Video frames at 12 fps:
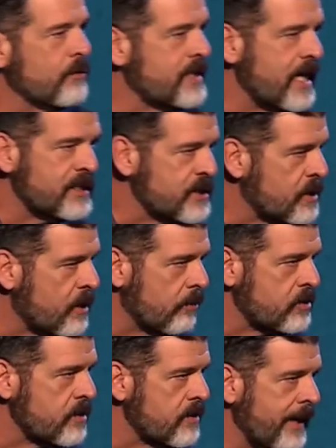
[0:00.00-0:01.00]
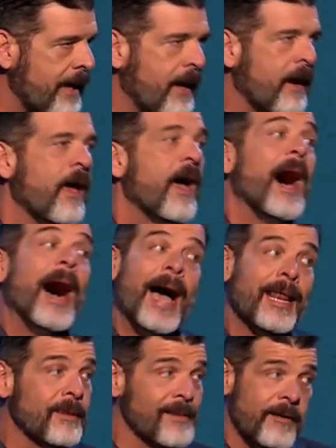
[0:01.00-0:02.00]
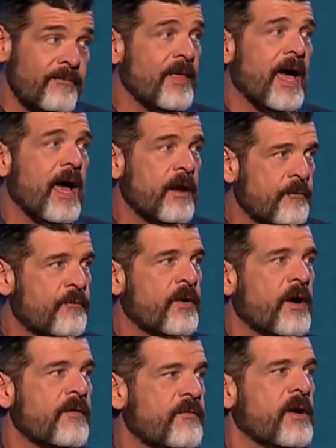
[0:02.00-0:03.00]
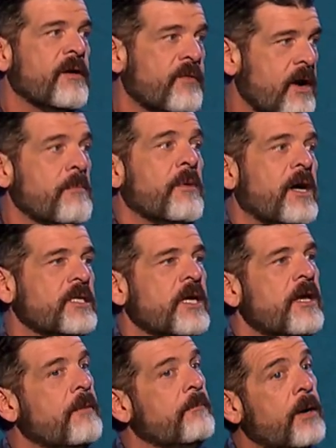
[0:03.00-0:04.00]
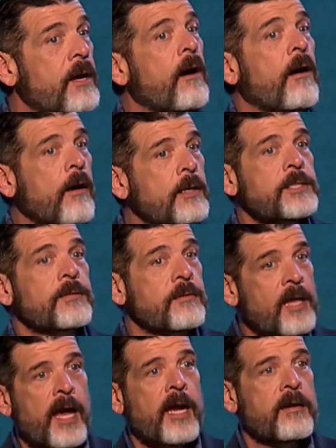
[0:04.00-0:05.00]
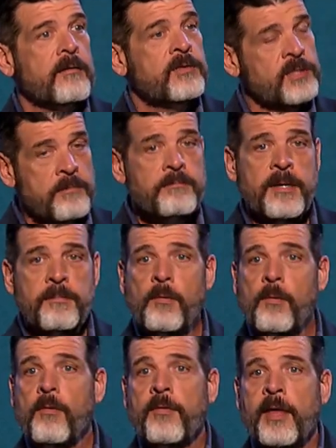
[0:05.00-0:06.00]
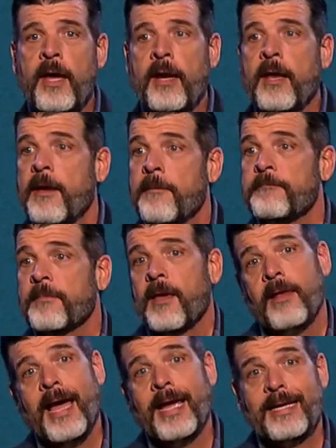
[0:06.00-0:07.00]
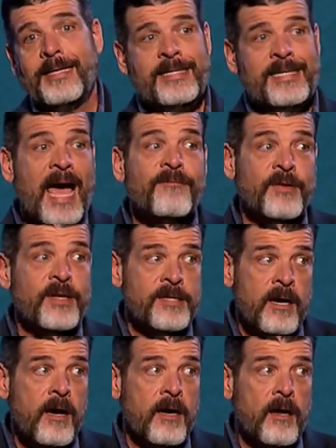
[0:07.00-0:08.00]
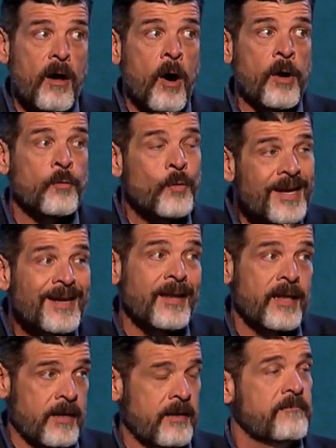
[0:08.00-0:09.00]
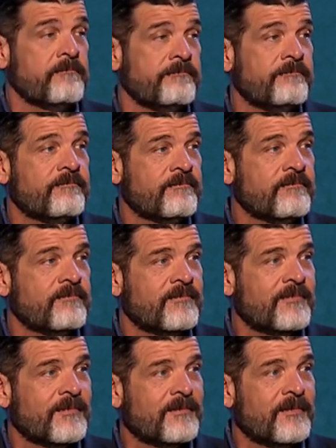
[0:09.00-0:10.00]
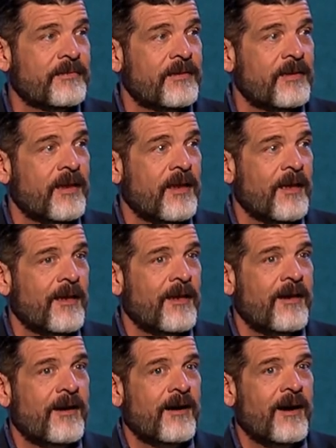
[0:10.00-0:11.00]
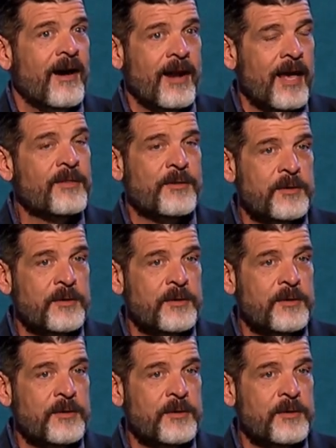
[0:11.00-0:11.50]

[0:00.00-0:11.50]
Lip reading: old Texas culture thing. I love that very, very, very much. But I also like some people that, like Daffy Duck on Ritalin. I like